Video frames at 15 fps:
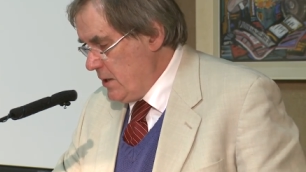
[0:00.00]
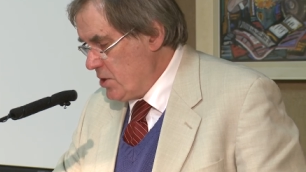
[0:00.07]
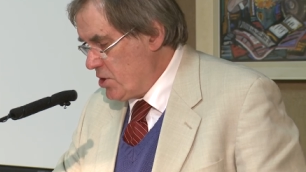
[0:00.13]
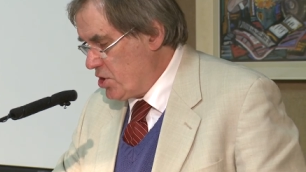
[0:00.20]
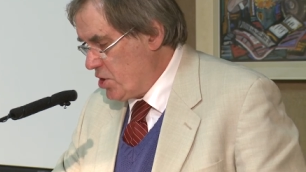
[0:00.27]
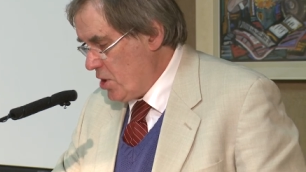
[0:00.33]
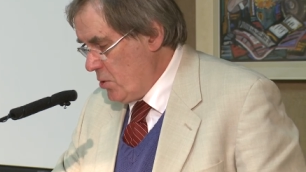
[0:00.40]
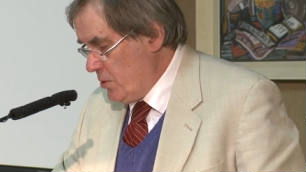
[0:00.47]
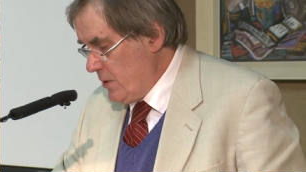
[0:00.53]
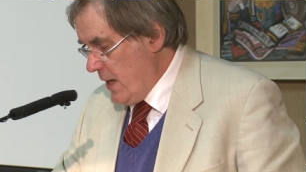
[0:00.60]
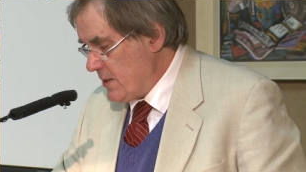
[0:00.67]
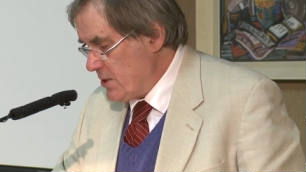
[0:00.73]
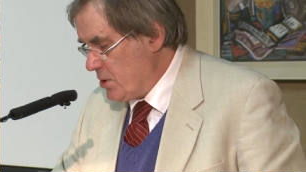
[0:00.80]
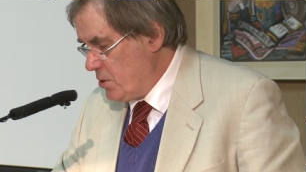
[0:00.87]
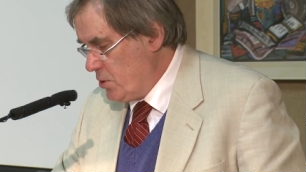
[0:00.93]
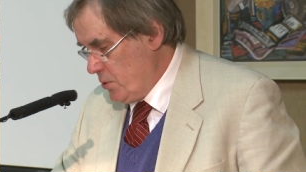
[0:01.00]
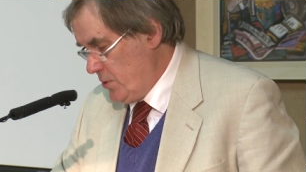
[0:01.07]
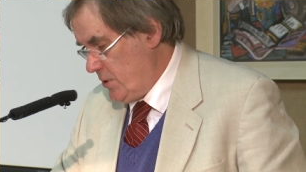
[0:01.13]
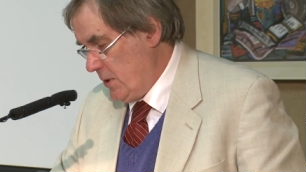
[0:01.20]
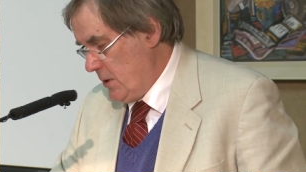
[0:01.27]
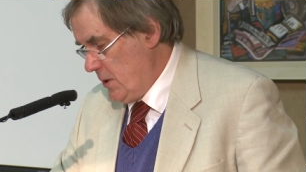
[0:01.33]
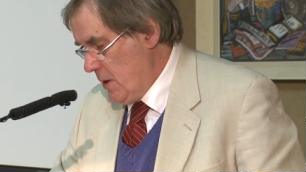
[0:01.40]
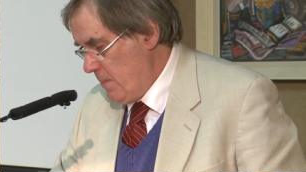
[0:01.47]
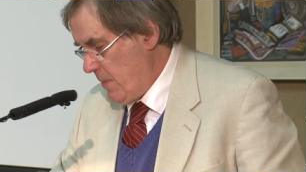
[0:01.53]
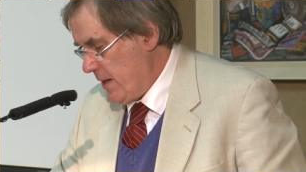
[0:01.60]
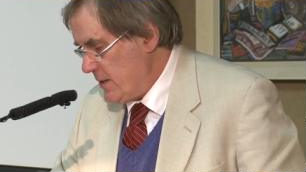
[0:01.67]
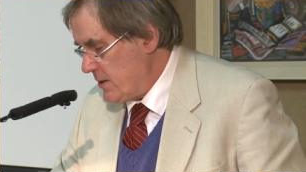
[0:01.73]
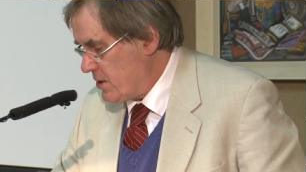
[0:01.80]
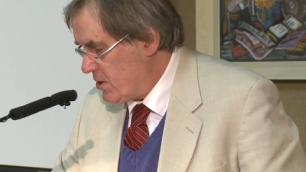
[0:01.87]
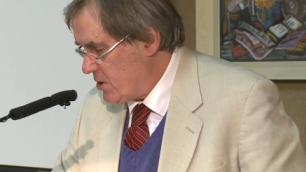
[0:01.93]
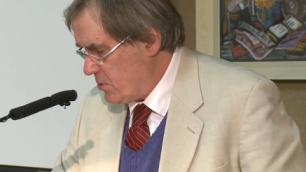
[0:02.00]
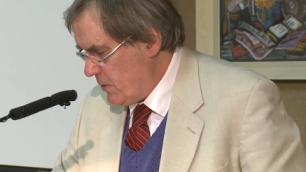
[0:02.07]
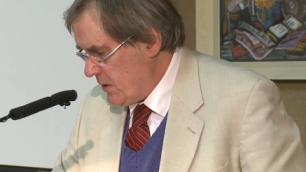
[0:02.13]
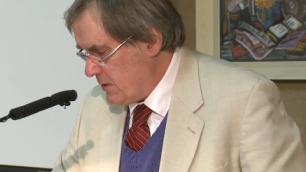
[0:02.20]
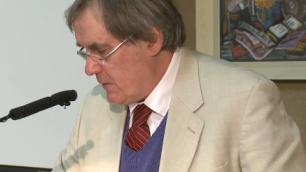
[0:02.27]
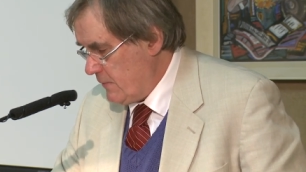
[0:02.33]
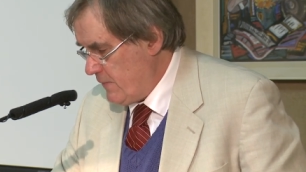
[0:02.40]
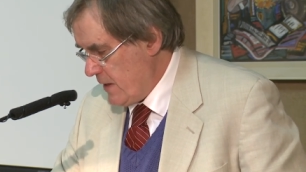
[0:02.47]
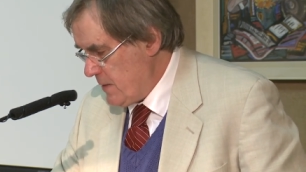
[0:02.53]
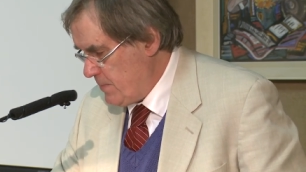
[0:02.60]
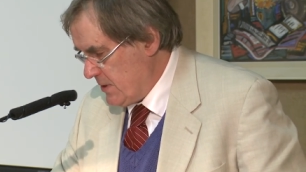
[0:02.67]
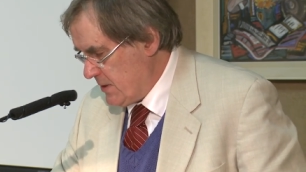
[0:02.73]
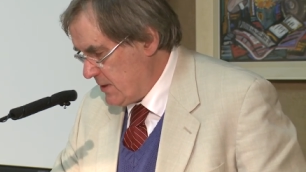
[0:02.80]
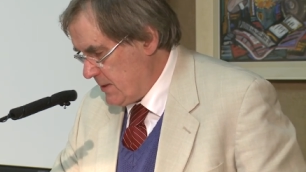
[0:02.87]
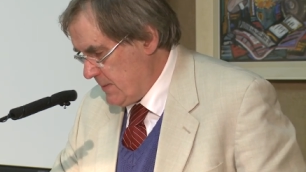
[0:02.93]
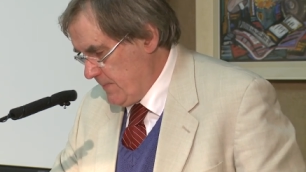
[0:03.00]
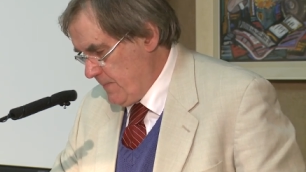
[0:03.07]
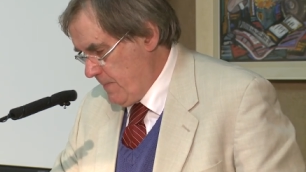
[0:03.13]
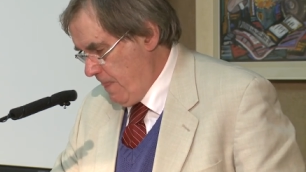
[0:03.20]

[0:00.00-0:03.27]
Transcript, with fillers: is shown as good by its sweet vapours.